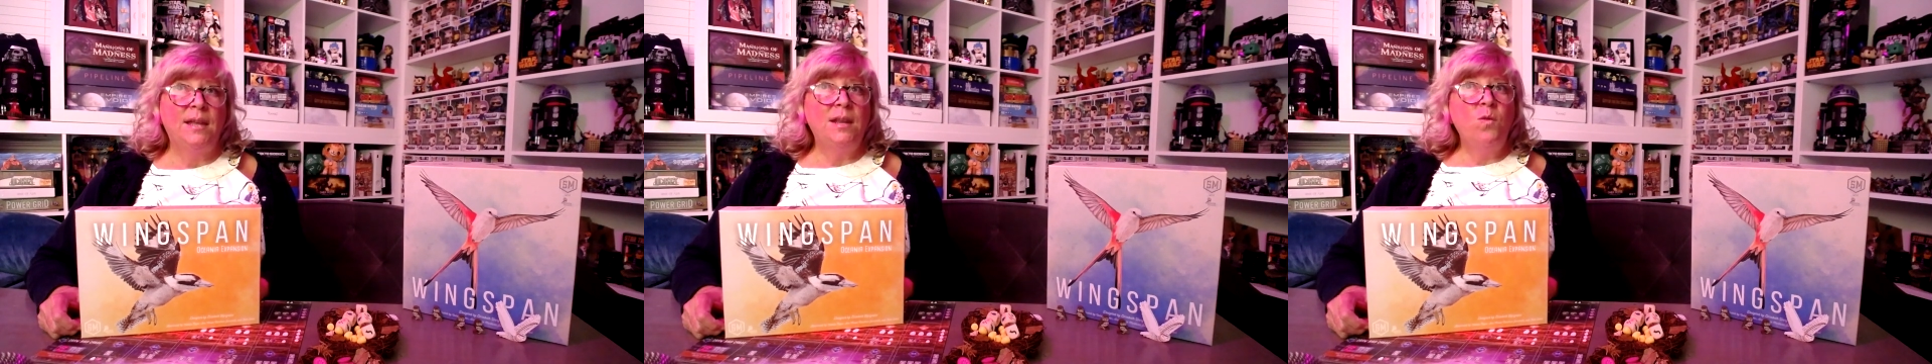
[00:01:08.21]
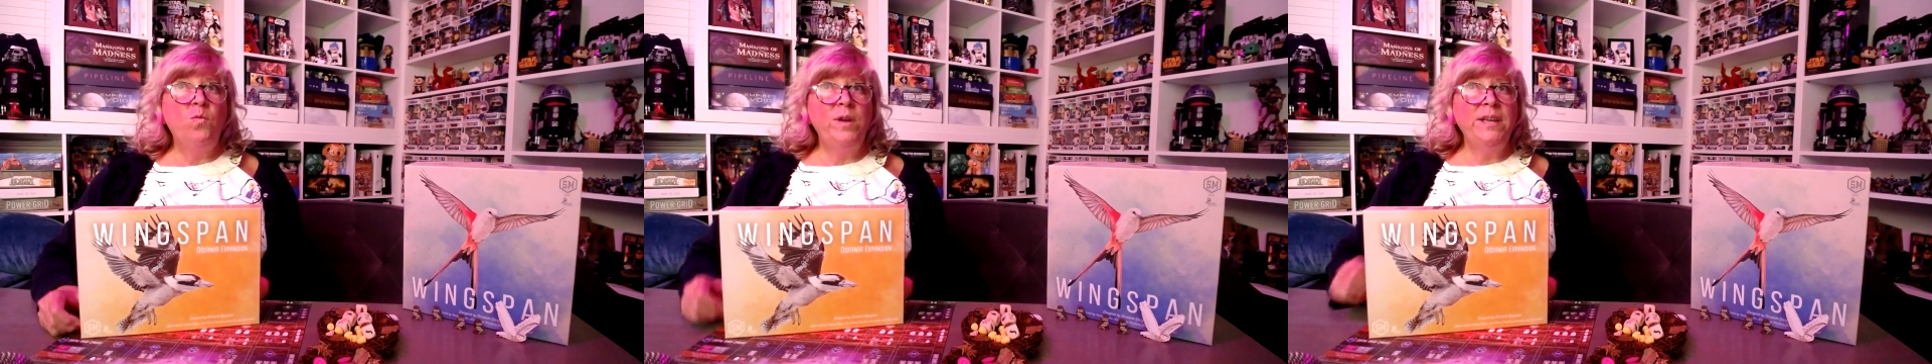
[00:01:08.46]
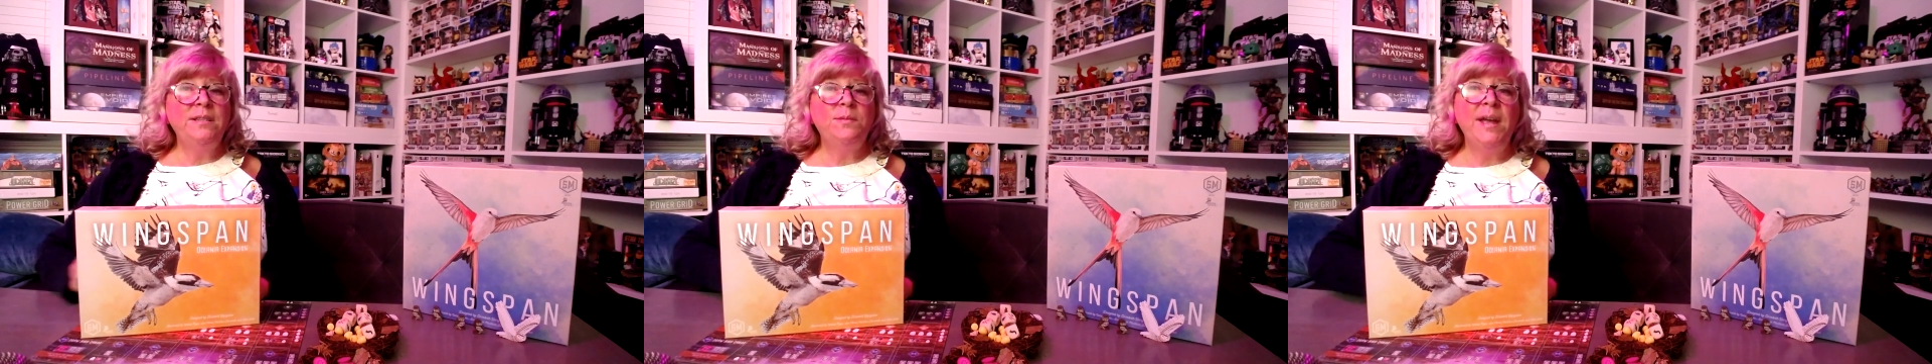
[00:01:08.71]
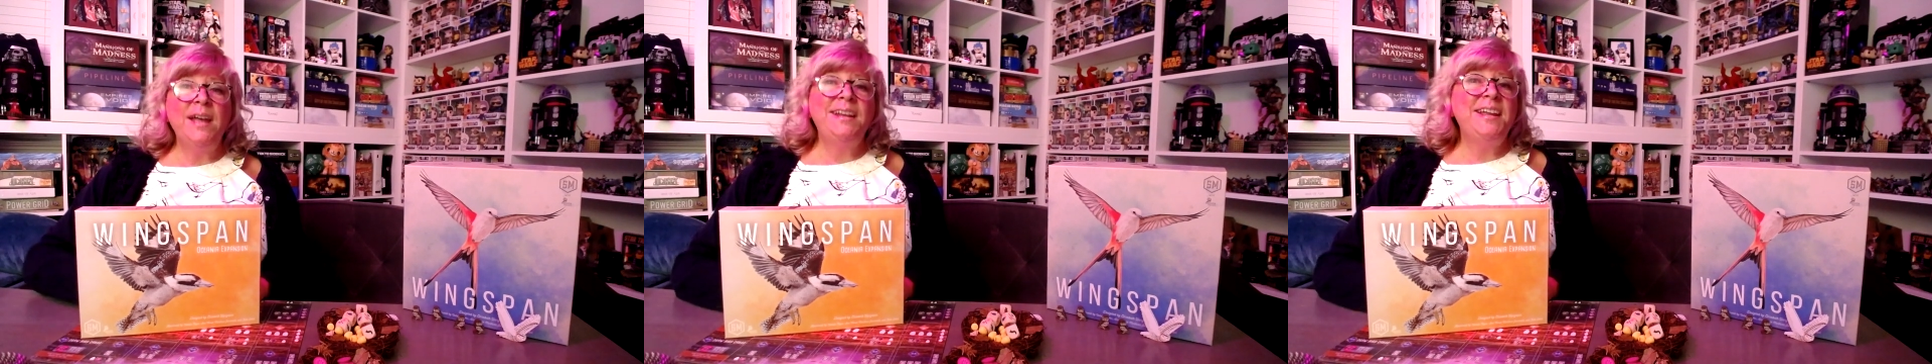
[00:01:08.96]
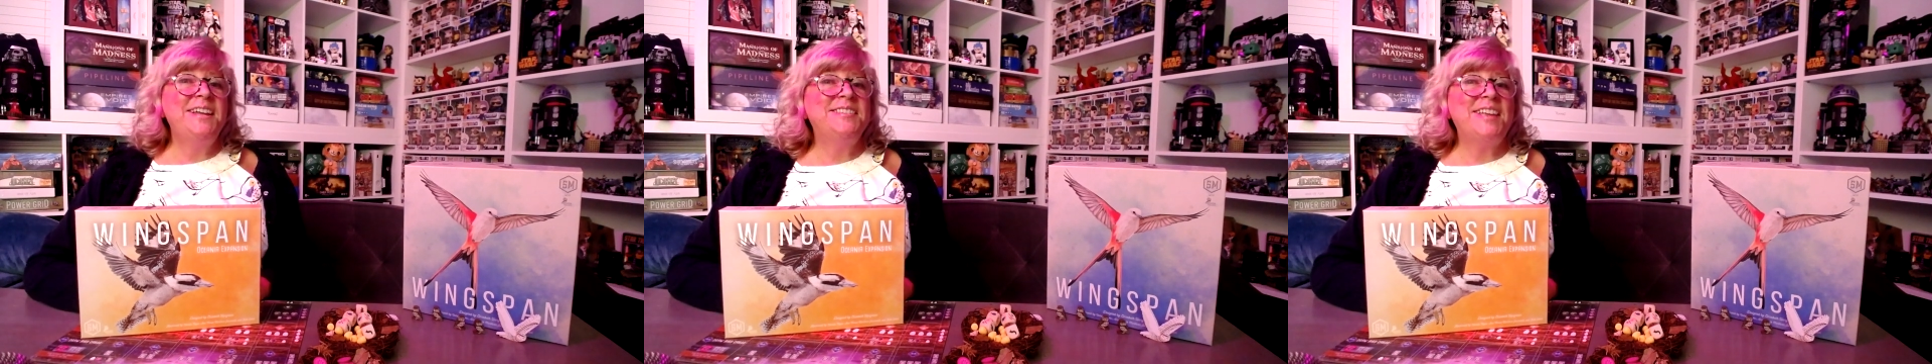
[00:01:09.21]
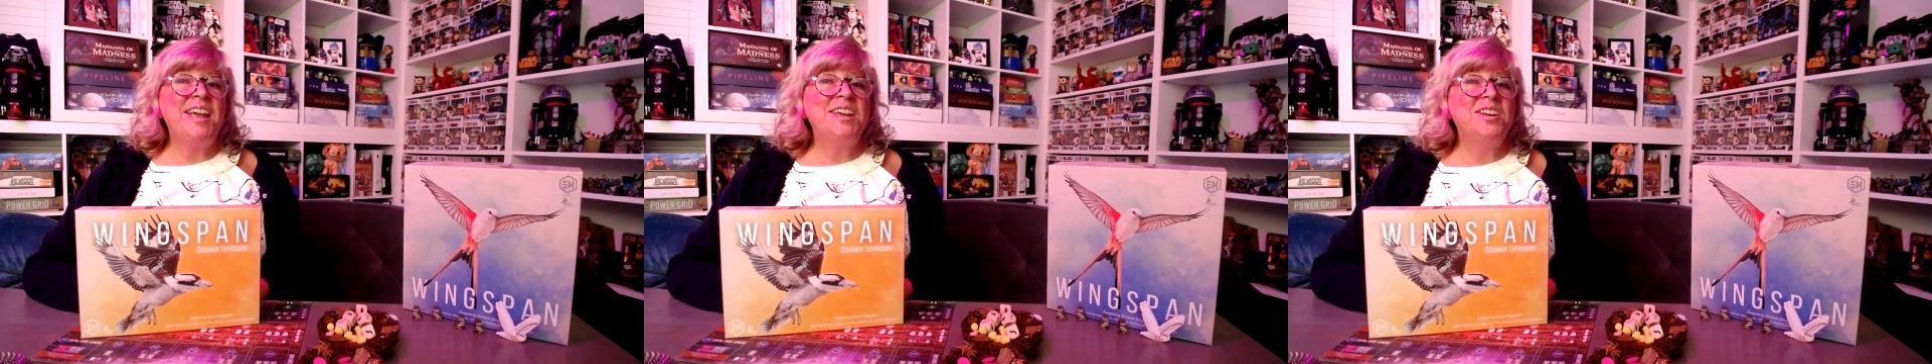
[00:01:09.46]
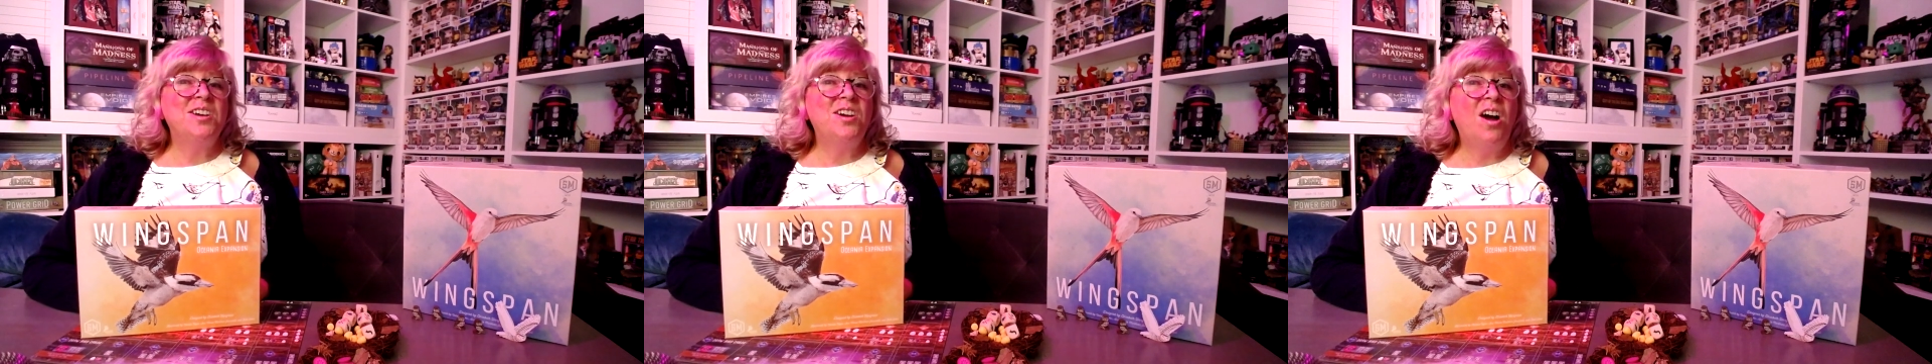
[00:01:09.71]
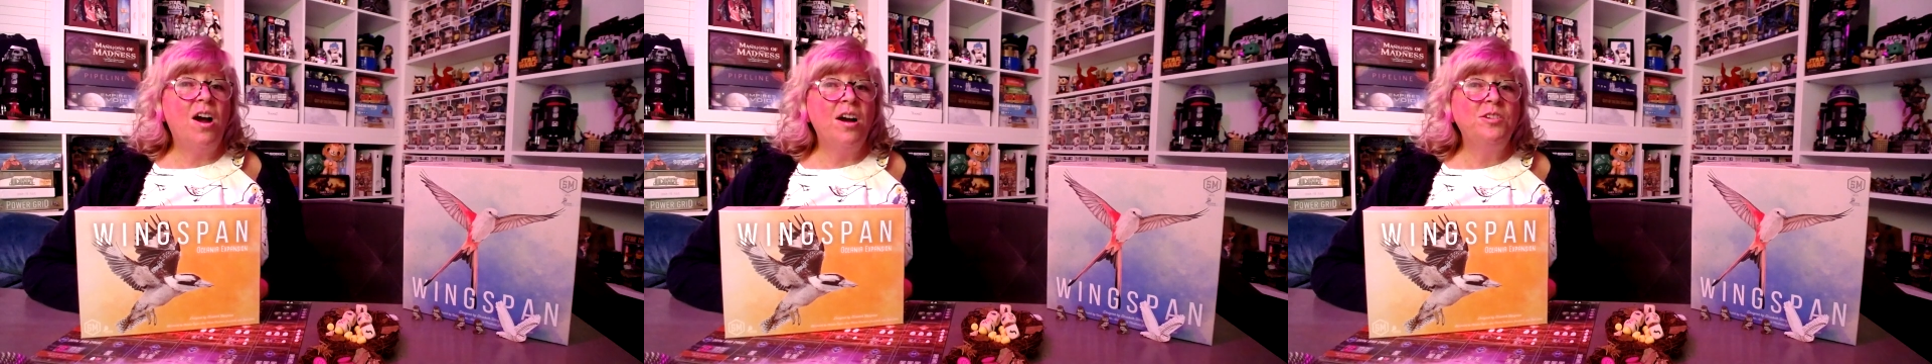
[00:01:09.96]
Now, Wingspan is a
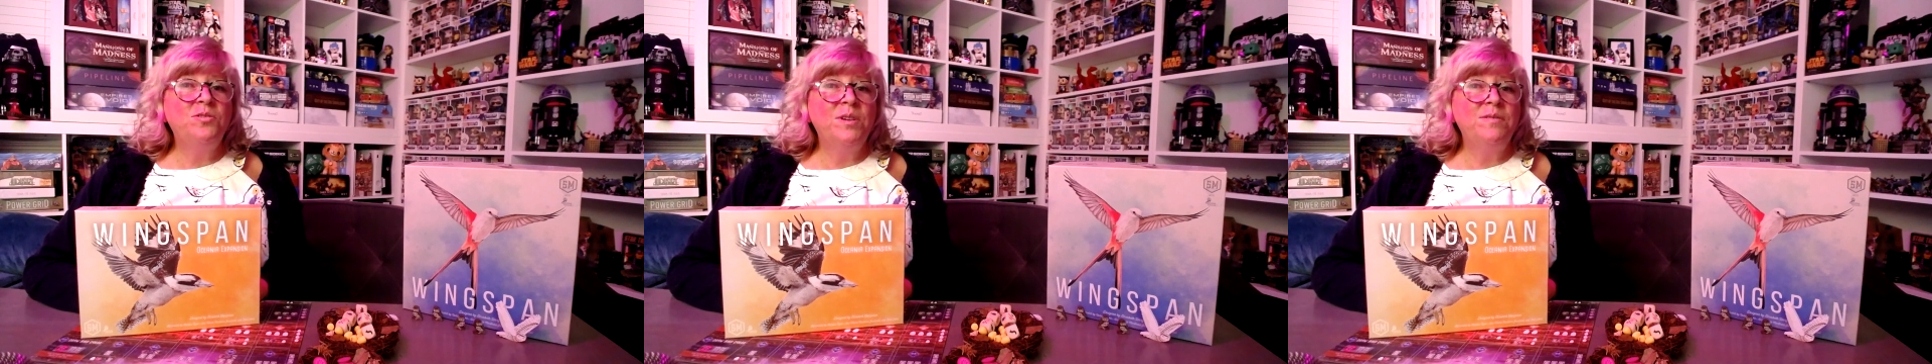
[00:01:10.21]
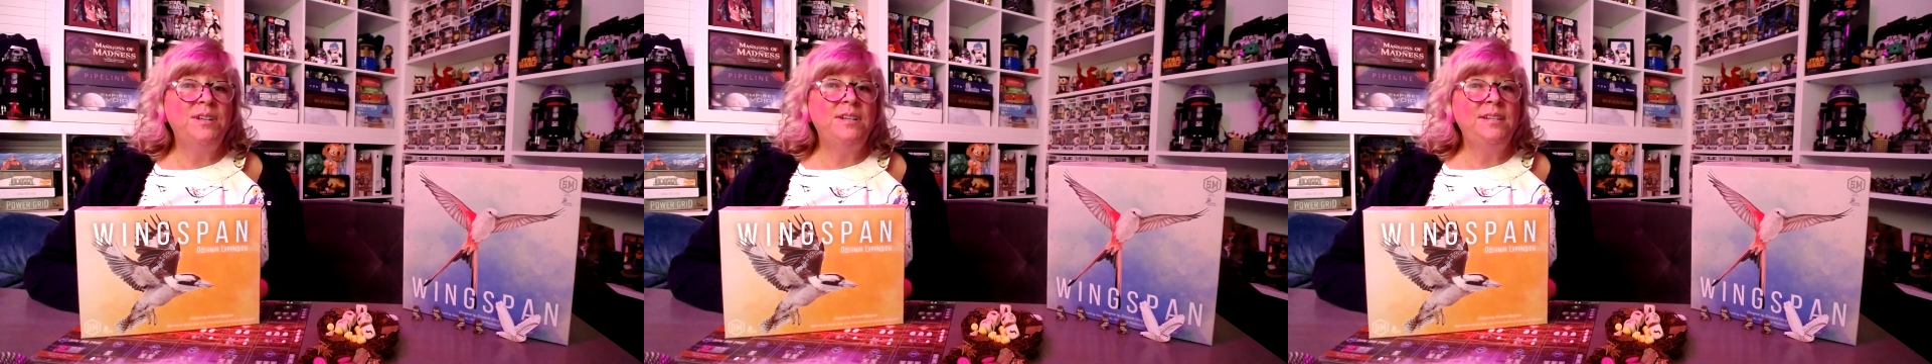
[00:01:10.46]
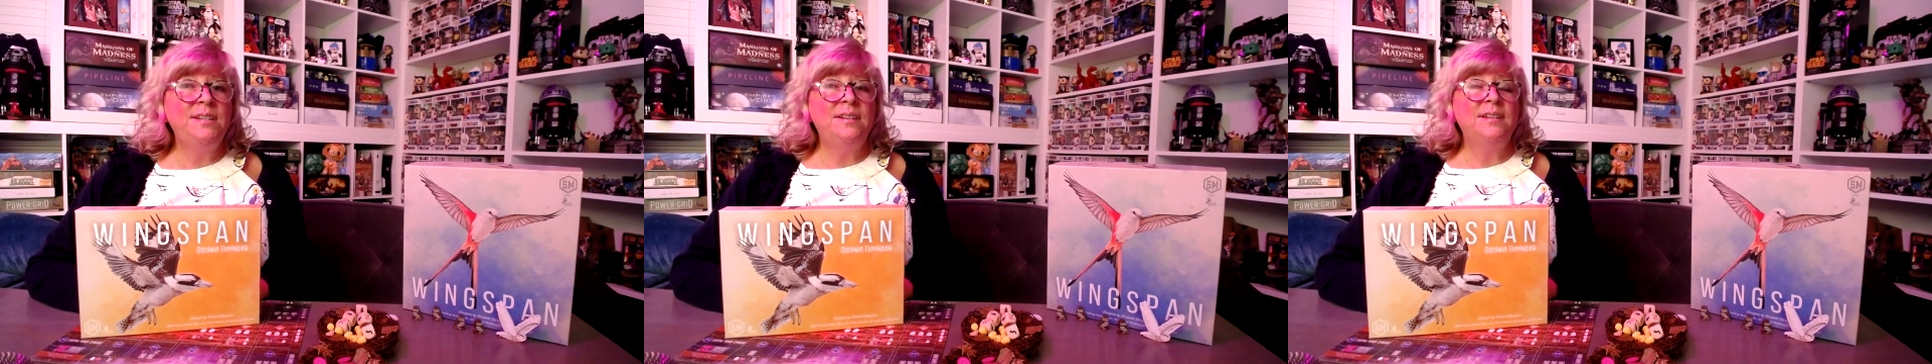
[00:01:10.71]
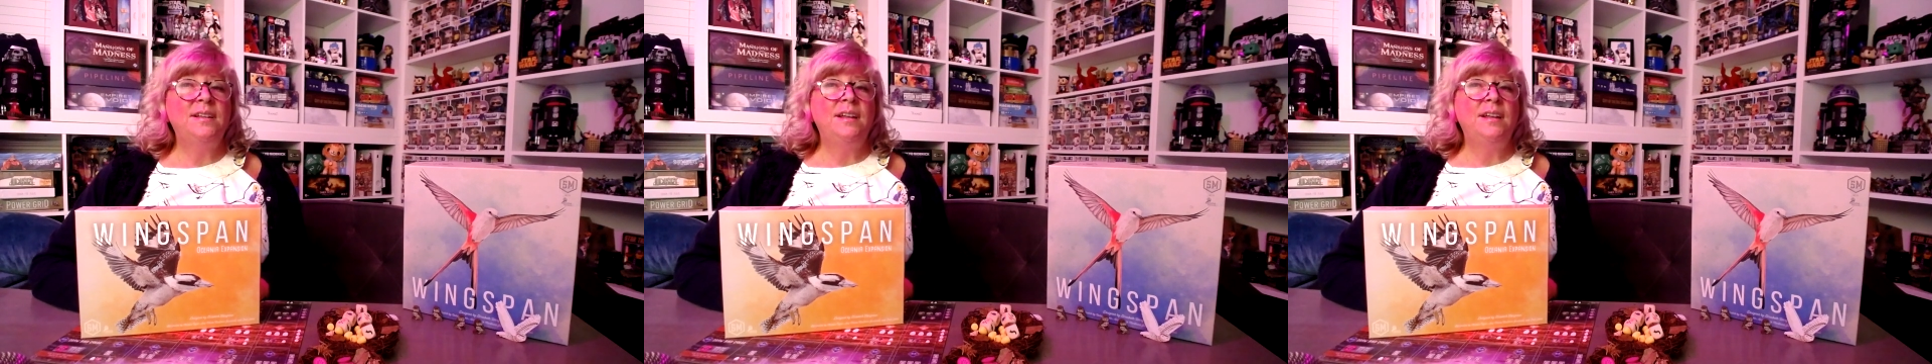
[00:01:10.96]
card-driven